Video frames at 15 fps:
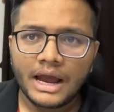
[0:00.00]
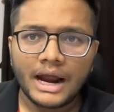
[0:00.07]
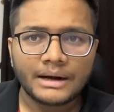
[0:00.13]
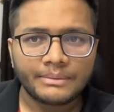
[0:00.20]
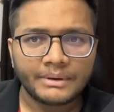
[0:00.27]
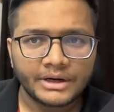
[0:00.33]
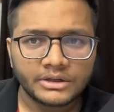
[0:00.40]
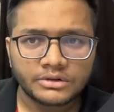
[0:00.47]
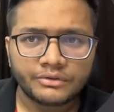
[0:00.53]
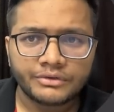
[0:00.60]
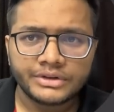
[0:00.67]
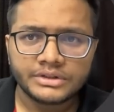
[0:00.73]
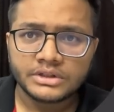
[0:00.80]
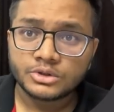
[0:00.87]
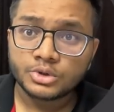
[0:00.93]
at
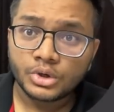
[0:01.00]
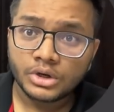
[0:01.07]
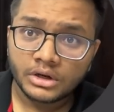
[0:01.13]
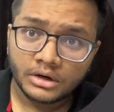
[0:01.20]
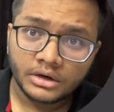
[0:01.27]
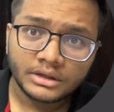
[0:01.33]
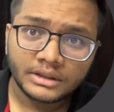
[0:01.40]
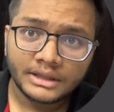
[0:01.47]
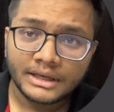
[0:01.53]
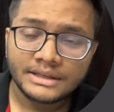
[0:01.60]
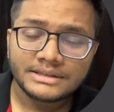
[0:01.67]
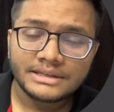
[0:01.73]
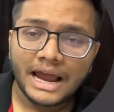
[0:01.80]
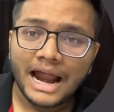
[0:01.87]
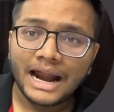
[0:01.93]
Microsoft Research, you learn
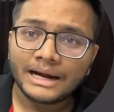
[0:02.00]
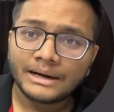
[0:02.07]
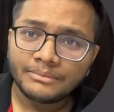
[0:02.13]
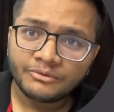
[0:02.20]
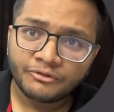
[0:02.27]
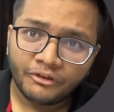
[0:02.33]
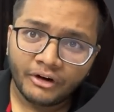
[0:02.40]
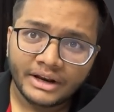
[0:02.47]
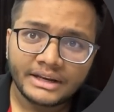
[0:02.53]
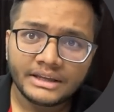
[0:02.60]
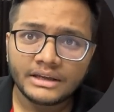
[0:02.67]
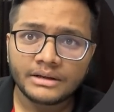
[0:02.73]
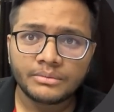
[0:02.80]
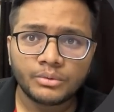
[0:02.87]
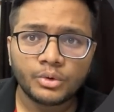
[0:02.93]
things, and one
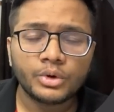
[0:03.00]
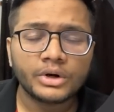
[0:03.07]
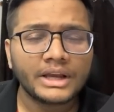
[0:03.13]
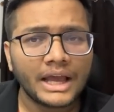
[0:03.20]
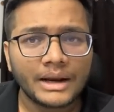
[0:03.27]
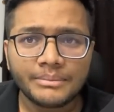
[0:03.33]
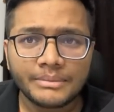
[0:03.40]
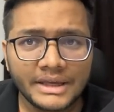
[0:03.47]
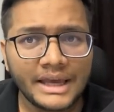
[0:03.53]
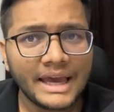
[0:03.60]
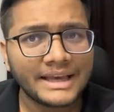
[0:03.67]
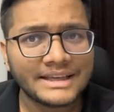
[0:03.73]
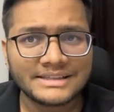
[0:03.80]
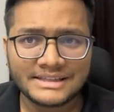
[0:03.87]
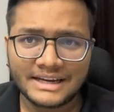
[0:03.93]
year more can be
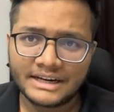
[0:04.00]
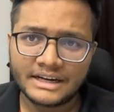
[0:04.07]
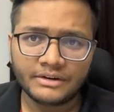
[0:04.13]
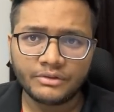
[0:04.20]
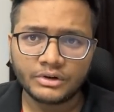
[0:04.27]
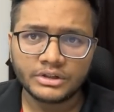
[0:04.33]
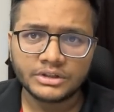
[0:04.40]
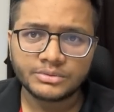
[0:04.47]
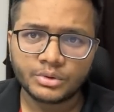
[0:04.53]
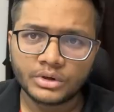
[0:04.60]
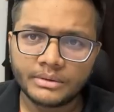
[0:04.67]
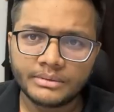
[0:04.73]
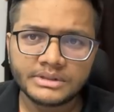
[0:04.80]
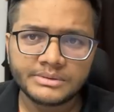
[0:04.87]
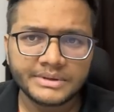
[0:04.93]
extended for this
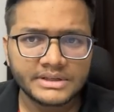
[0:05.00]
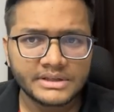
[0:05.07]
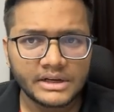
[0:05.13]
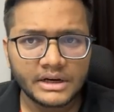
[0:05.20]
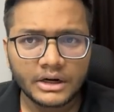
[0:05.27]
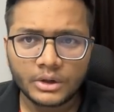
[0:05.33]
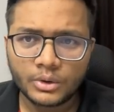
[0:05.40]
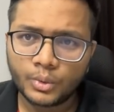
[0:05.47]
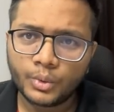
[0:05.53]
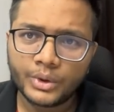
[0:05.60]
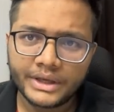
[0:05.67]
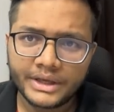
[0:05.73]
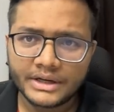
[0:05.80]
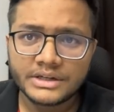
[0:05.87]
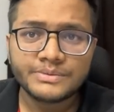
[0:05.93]
program. It's basically a two
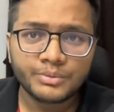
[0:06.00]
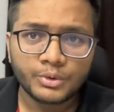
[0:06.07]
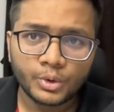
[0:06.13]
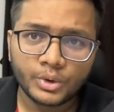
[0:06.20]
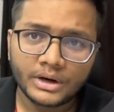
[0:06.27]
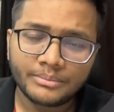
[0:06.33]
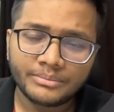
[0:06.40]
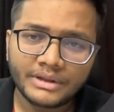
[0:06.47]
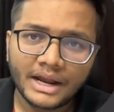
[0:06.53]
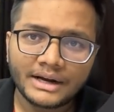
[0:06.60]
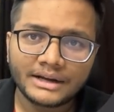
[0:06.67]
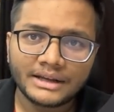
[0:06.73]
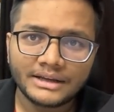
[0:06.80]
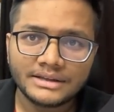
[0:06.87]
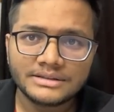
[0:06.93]
years program
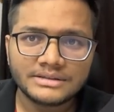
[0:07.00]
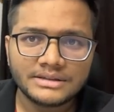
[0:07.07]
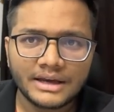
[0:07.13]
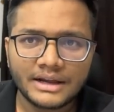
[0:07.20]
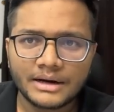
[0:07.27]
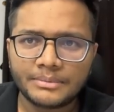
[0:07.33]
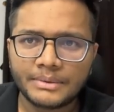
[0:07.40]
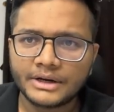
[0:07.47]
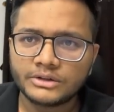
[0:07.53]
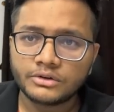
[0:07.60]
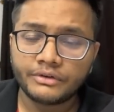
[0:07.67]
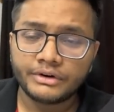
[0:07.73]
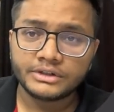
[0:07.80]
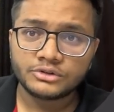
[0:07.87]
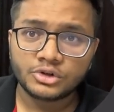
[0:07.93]
that is there at
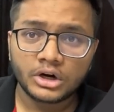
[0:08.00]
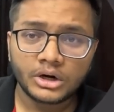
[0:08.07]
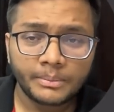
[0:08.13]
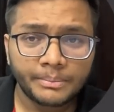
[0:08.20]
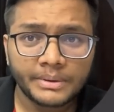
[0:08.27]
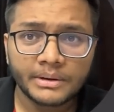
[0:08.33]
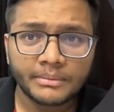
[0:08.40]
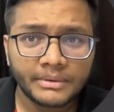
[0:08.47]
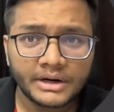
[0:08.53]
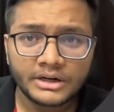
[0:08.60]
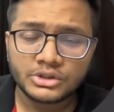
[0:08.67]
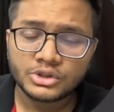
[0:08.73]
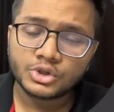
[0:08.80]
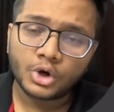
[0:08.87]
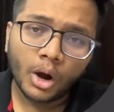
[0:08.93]
Microsoft. It's not a
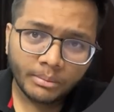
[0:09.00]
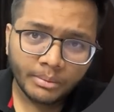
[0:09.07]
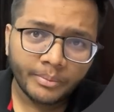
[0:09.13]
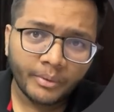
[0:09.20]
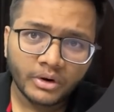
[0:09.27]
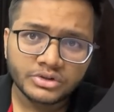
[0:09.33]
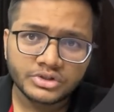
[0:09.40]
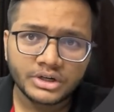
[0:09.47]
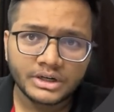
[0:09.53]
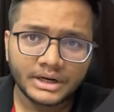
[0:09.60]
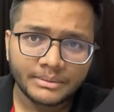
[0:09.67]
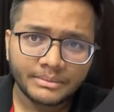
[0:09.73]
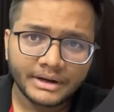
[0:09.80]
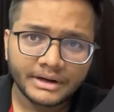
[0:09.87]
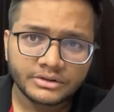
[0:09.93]
permanent job opportunity
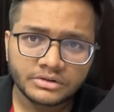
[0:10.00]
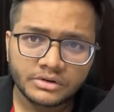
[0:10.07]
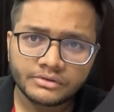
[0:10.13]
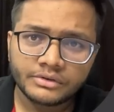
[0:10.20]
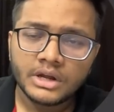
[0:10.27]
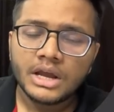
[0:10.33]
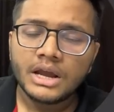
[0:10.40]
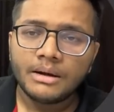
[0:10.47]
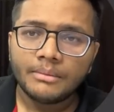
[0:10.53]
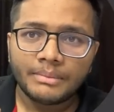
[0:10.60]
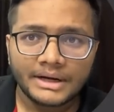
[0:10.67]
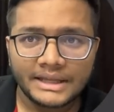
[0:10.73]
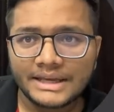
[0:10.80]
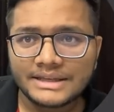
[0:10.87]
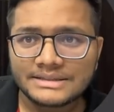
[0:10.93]
at Microsoft,
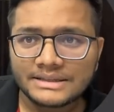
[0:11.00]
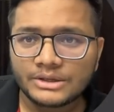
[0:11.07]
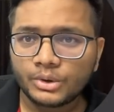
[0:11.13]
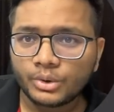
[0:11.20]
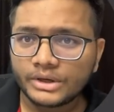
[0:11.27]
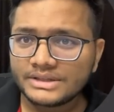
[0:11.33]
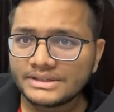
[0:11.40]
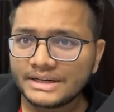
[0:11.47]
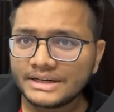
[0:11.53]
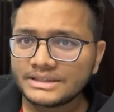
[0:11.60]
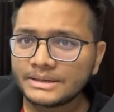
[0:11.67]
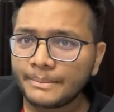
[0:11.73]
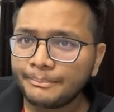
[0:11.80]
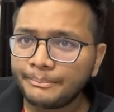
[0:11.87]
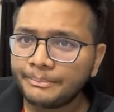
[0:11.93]
but yes, you can say
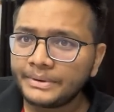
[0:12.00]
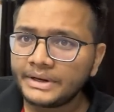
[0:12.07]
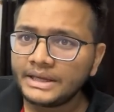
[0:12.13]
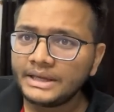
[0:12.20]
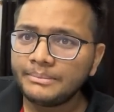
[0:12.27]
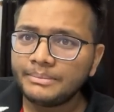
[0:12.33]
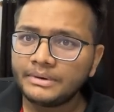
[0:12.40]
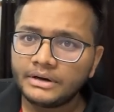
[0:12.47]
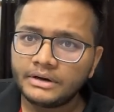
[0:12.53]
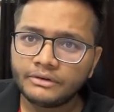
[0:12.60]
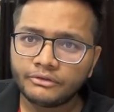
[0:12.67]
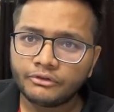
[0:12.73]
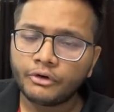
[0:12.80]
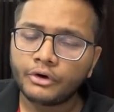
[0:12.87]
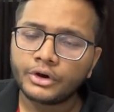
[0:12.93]
it's a pre-built
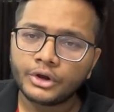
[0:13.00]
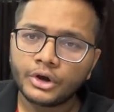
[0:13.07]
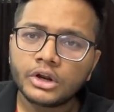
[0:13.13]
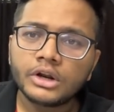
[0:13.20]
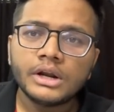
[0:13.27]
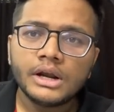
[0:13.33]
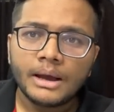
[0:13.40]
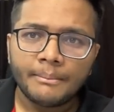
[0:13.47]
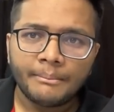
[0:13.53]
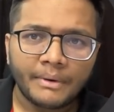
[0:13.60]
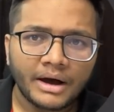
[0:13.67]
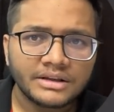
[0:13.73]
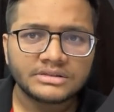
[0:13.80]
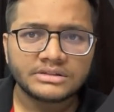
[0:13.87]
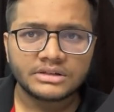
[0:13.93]
for your
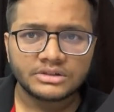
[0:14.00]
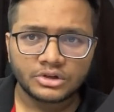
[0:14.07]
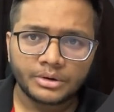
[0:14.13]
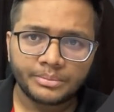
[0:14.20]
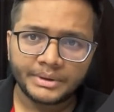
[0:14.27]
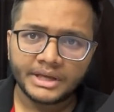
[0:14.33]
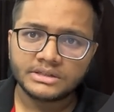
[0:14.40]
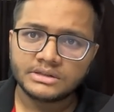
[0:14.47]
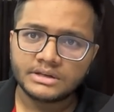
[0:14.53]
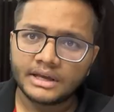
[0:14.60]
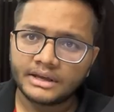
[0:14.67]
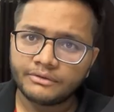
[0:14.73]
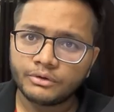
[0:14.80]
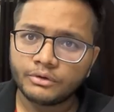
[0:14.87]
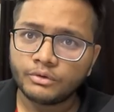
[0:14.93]
master's or PhD.
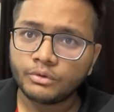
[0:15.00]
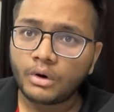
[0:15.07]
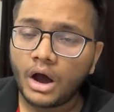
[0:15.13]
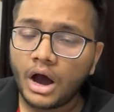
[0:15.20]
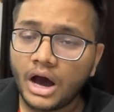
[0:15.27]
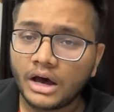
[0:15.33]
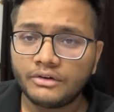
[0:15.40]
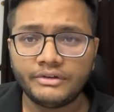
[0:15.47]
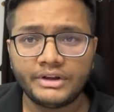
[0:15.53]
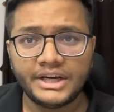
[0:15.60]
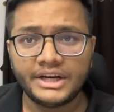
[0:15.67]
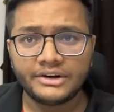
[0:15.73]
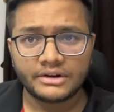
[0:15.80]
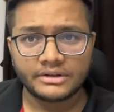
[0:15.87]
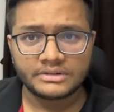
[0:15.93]
Like if you are
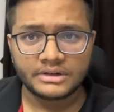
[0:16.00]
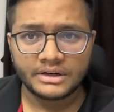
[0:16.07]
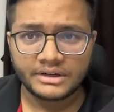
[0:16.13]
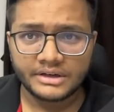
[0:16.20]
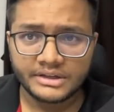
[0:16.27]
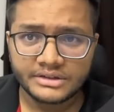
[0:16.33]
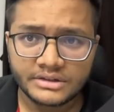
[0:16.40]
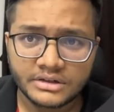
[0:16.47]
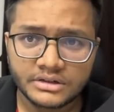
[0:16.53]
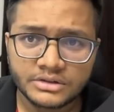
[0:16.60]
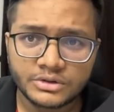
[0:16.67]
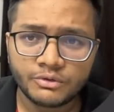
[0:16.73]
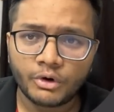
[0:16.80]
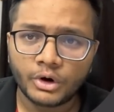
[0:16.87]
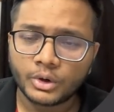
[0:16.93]
very interested in
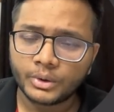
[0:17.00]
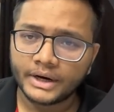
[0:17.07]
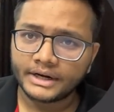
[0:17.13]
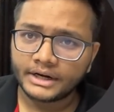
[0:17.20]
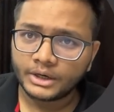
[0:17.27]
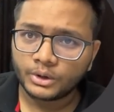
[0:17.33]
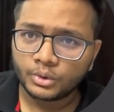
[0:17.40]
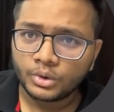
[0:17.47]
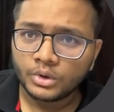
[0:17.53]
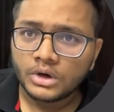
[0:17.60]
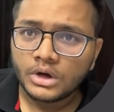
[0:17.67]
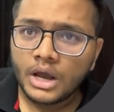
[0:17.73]
research, you want to get into